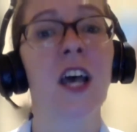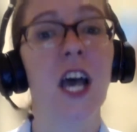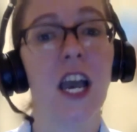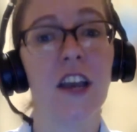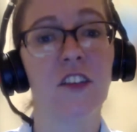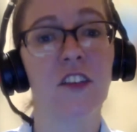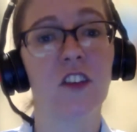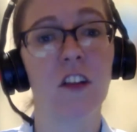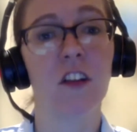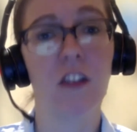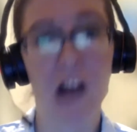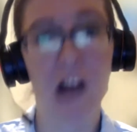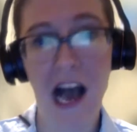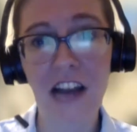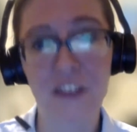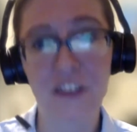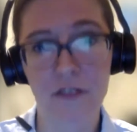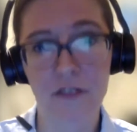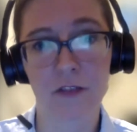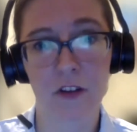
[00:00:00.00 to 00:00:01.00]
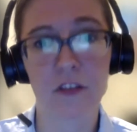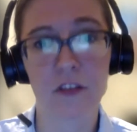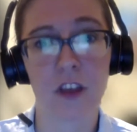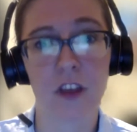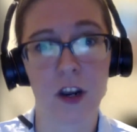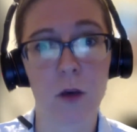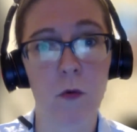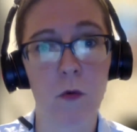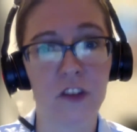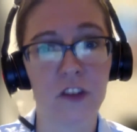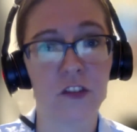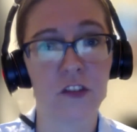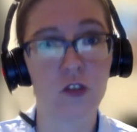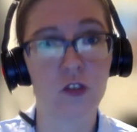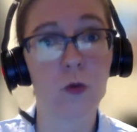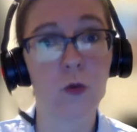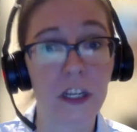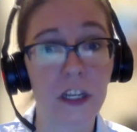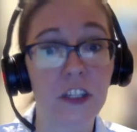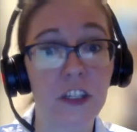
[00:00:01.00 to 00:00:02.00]
is a lot different than it was in
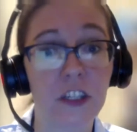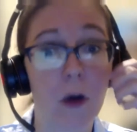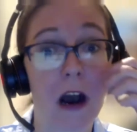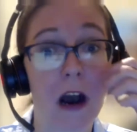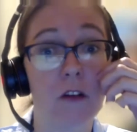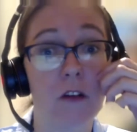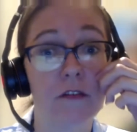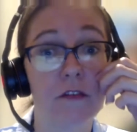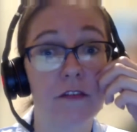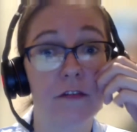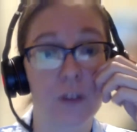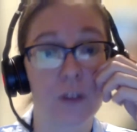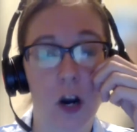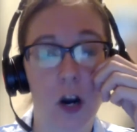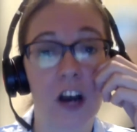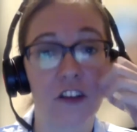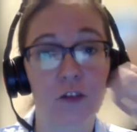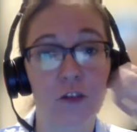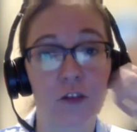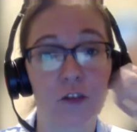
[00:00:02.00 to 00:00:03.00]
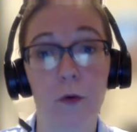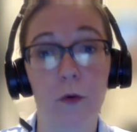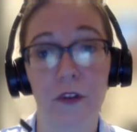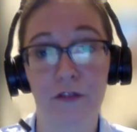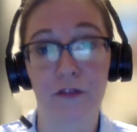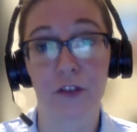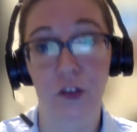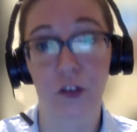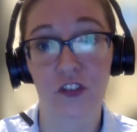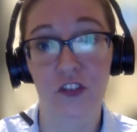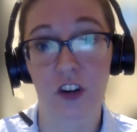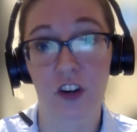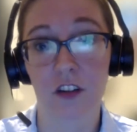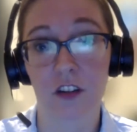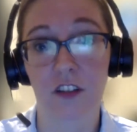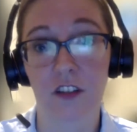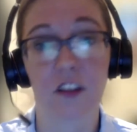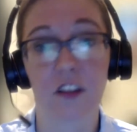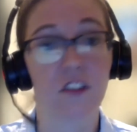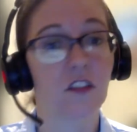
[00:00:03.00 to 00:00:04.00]
2012 for us when we first
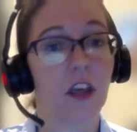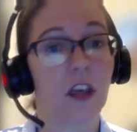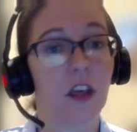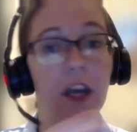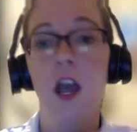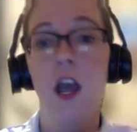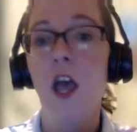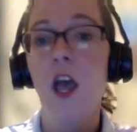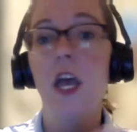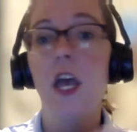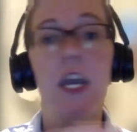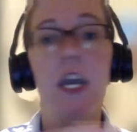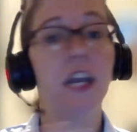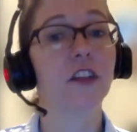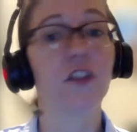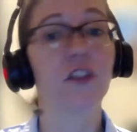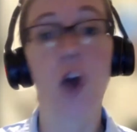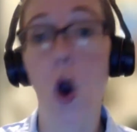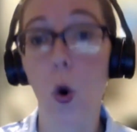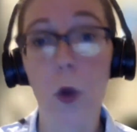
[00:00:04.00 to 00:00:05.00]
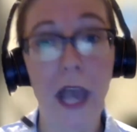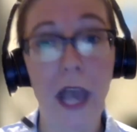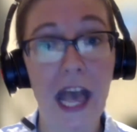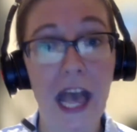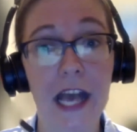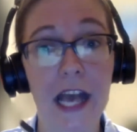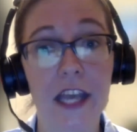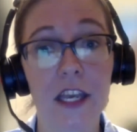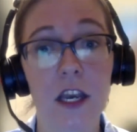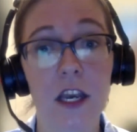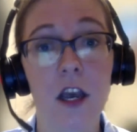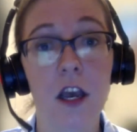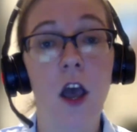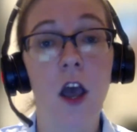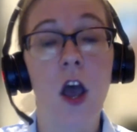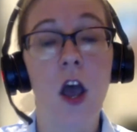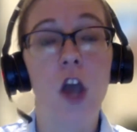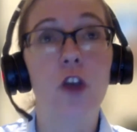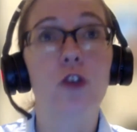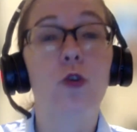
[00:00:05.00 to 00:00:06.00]
started this thing it's okay
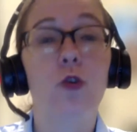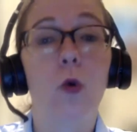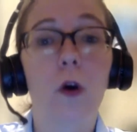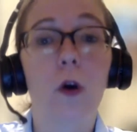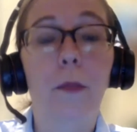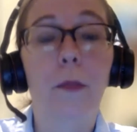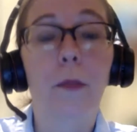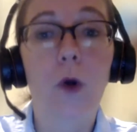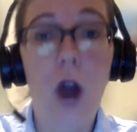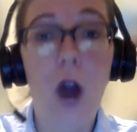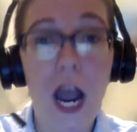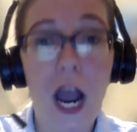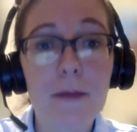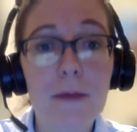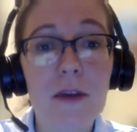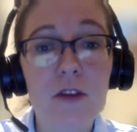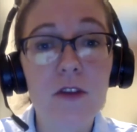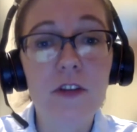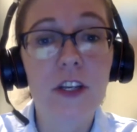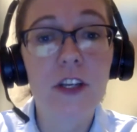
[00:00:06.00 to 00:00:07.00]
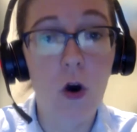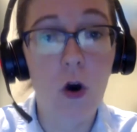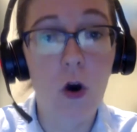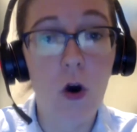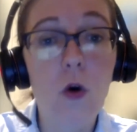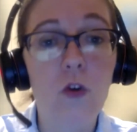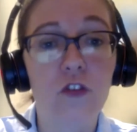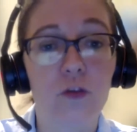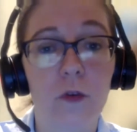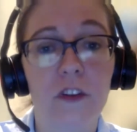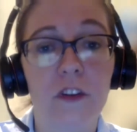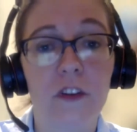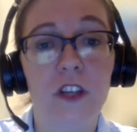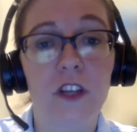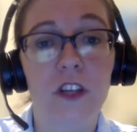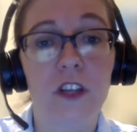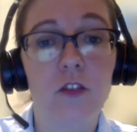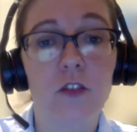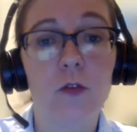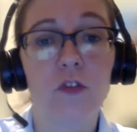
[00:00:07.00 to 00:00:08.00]
your primary goals with
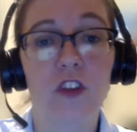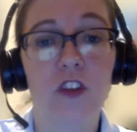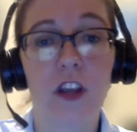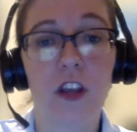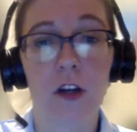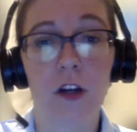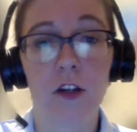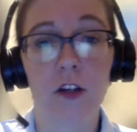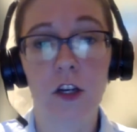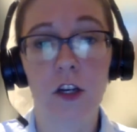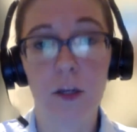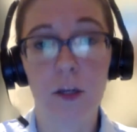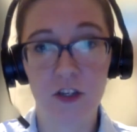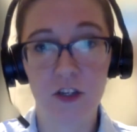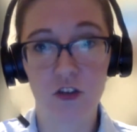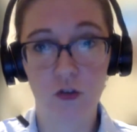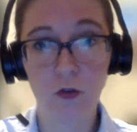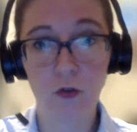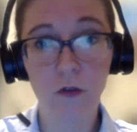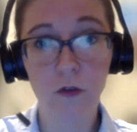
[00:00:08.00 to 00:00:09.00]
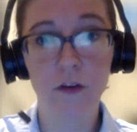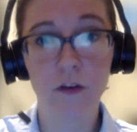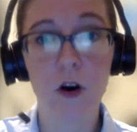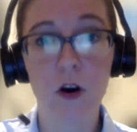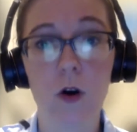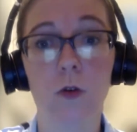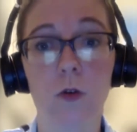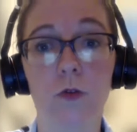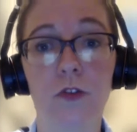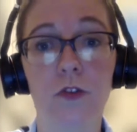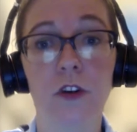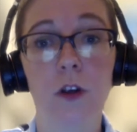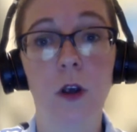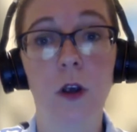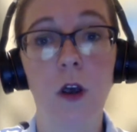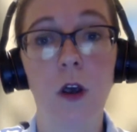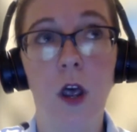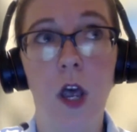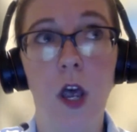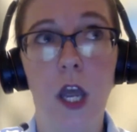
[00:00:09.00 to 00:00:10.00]
giving tuesday are going to be twofold
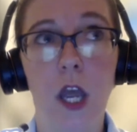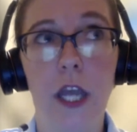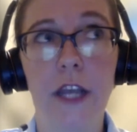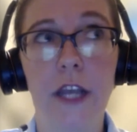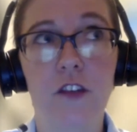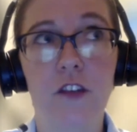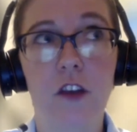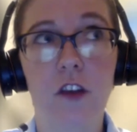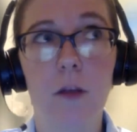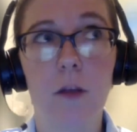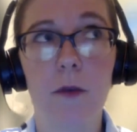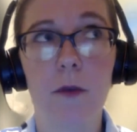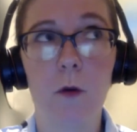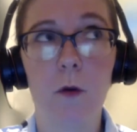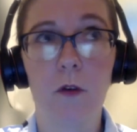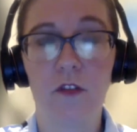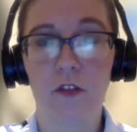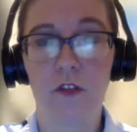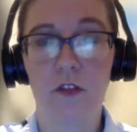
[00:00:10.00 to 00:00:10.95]
it's going to be